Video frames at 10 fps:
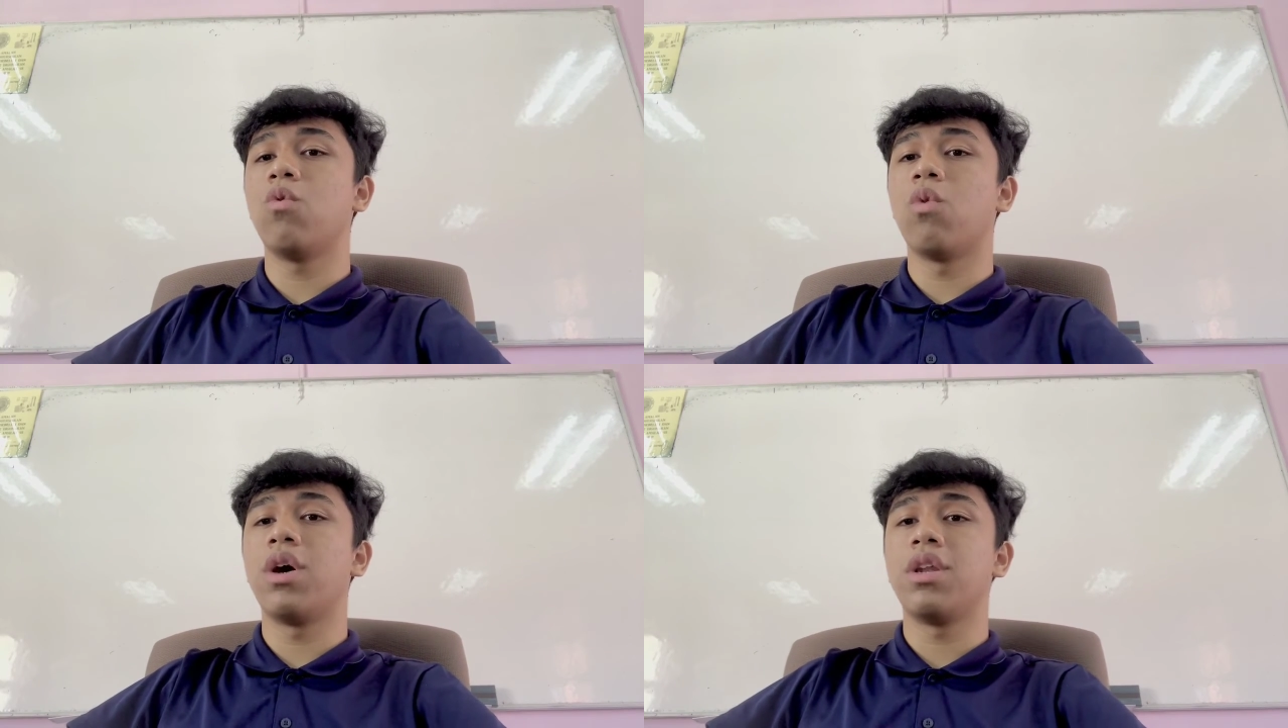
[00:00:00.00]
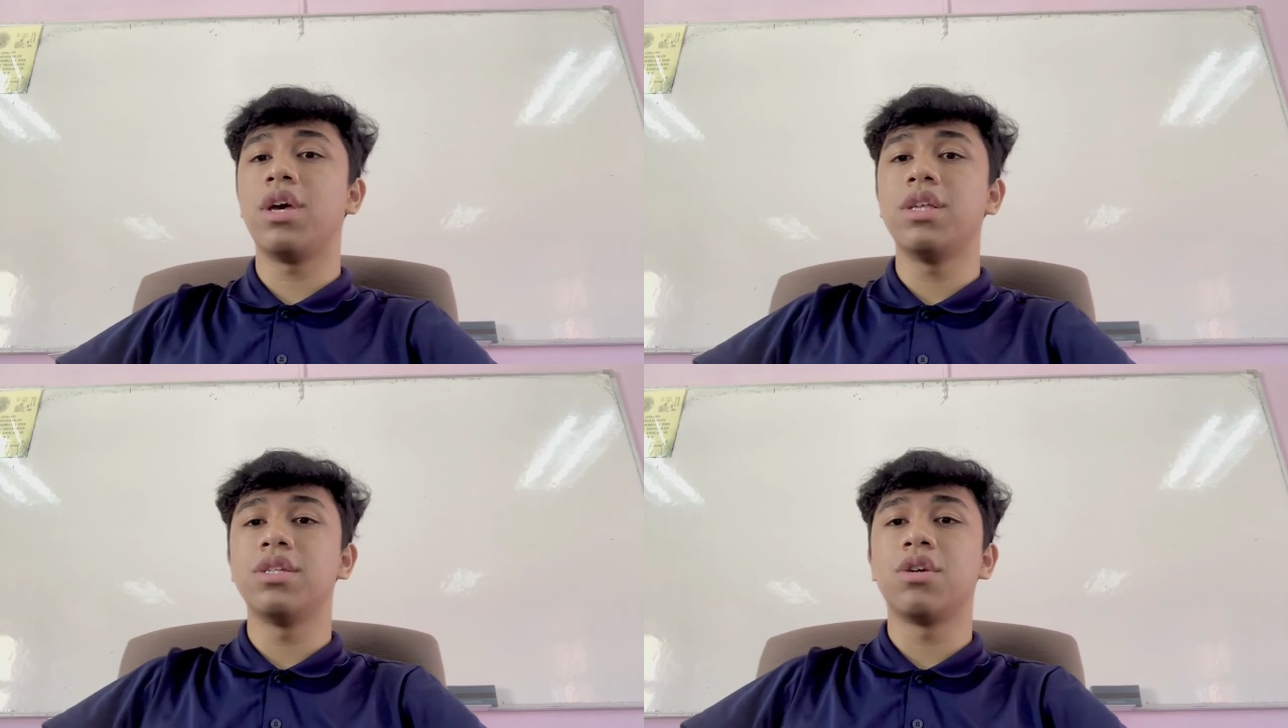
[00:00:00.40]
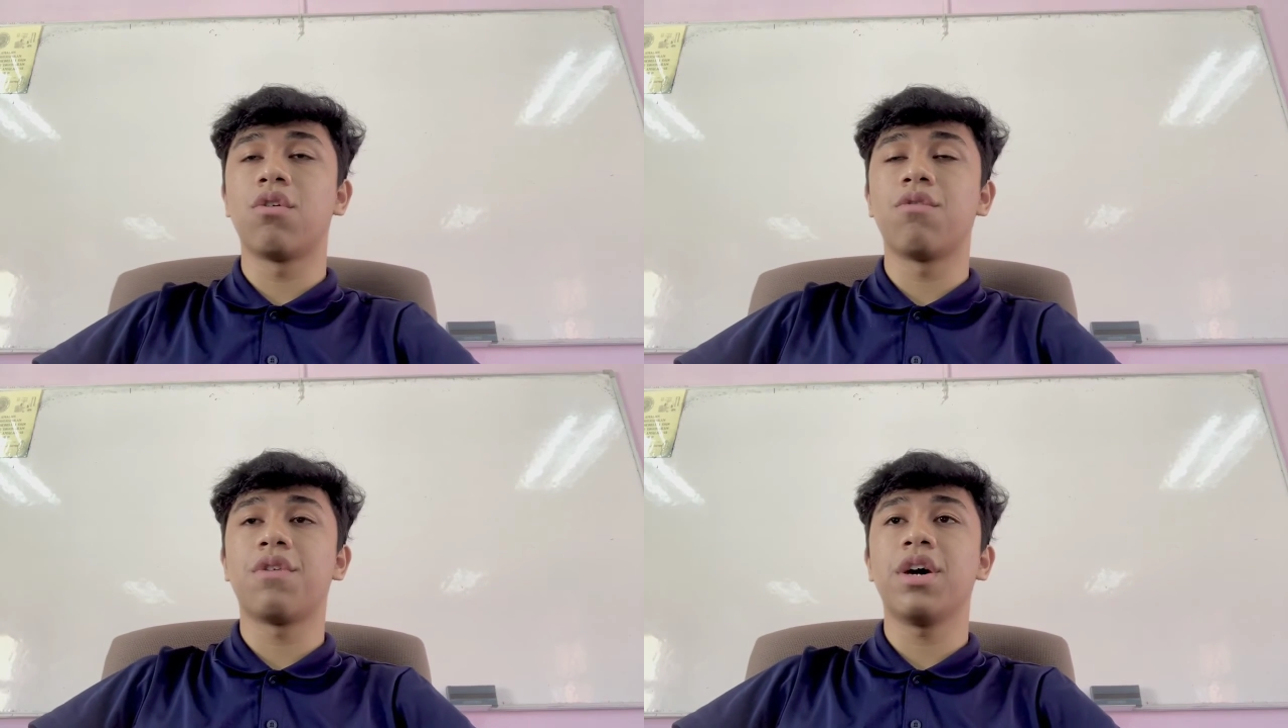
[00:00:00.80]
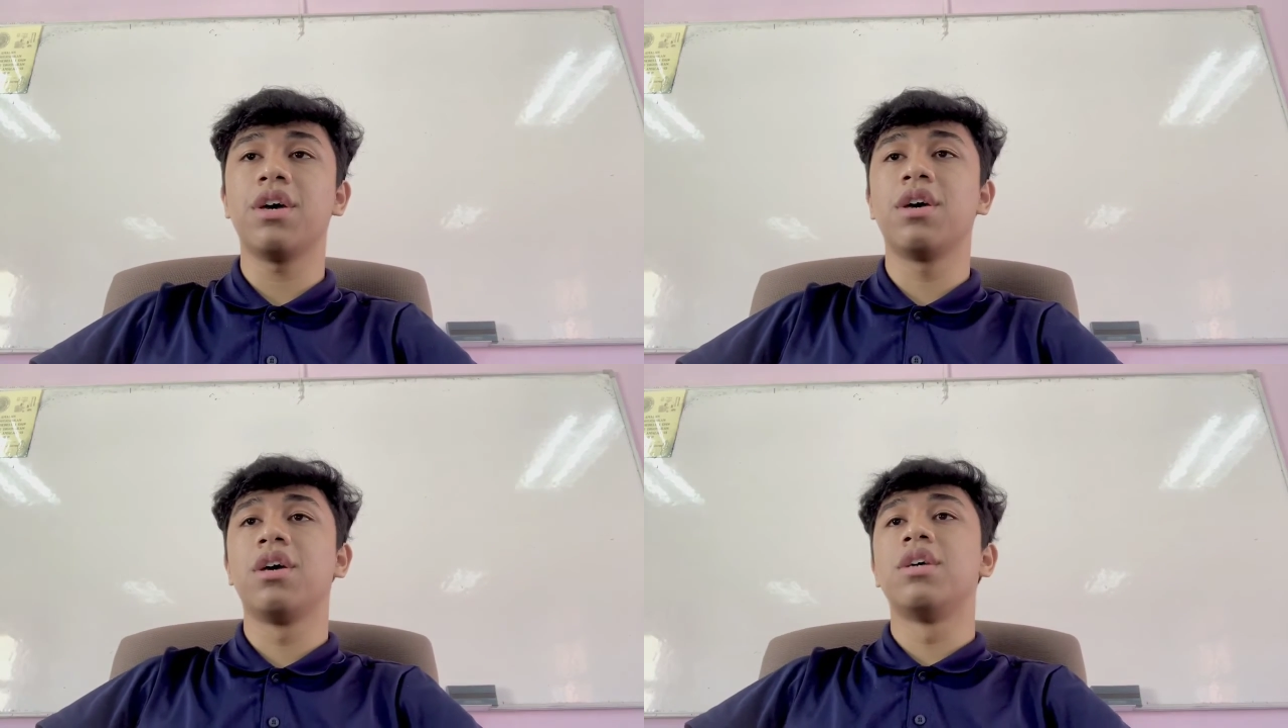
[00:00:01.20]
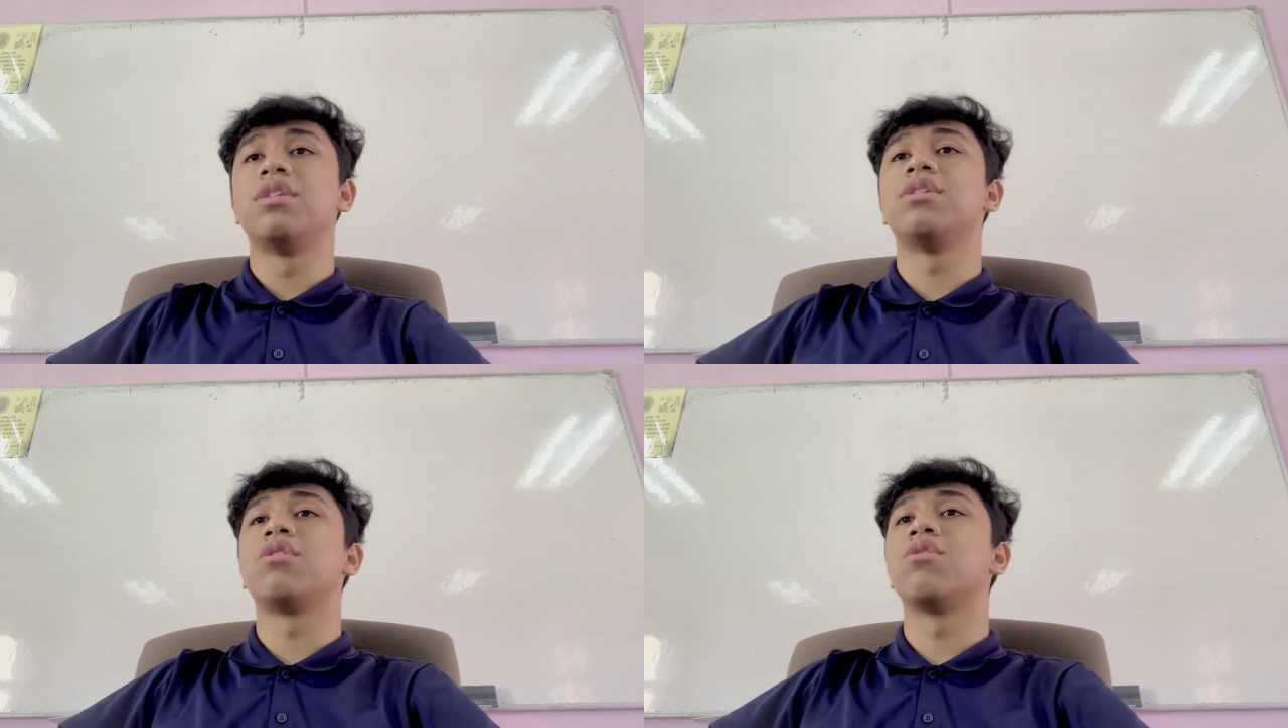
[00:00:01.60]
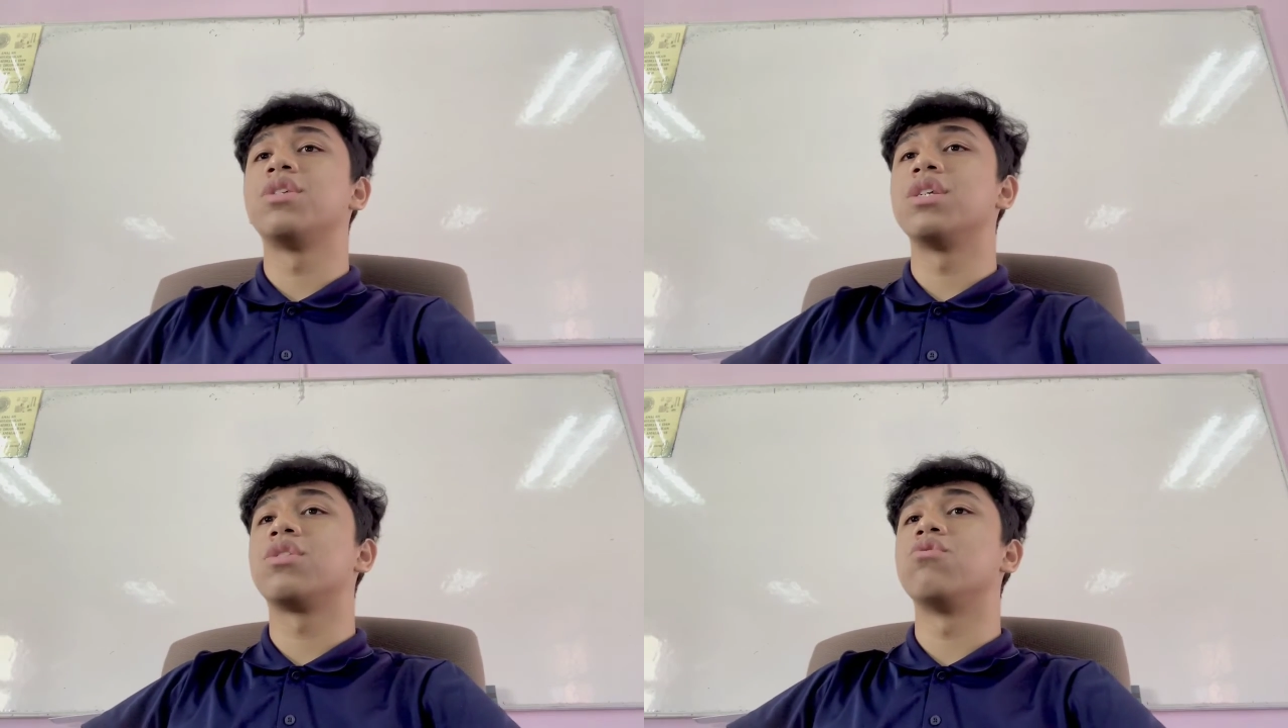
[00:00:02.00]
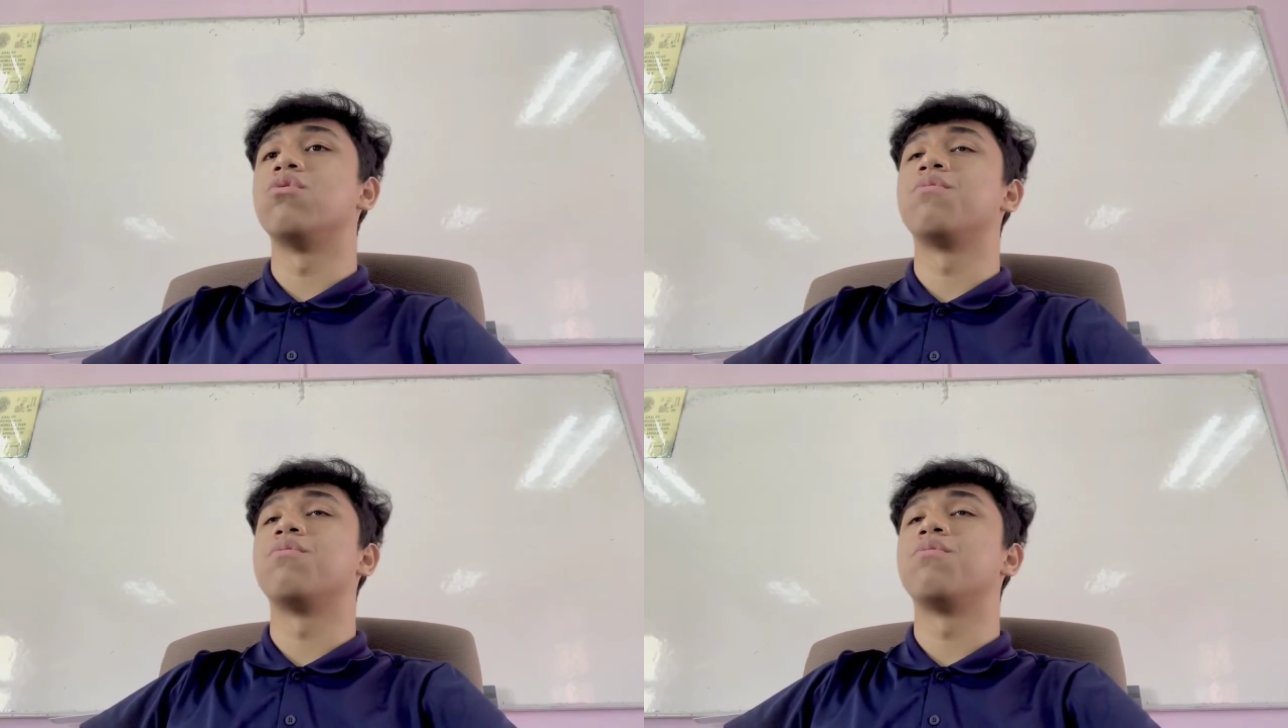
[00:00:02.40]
1805062.